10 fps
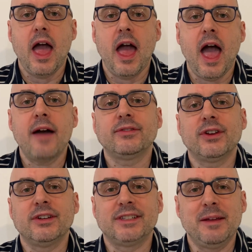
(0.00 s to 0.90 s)
After
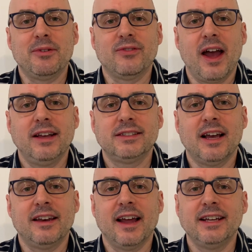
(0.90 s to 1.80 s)
you steam the rice,
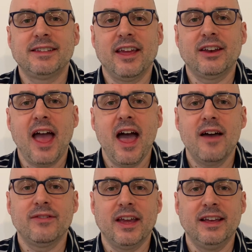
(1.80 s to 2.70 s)
a nice thing to
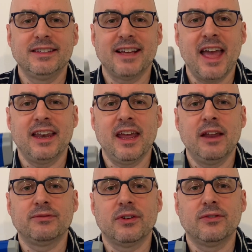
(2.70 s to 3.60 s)
have is an
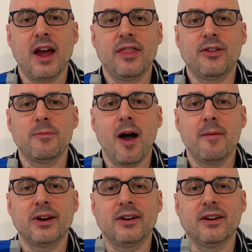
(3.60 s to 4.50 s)
infrared
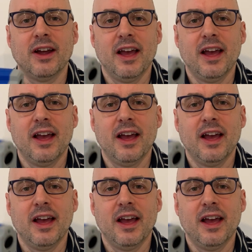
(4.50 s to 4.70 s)
thermometer.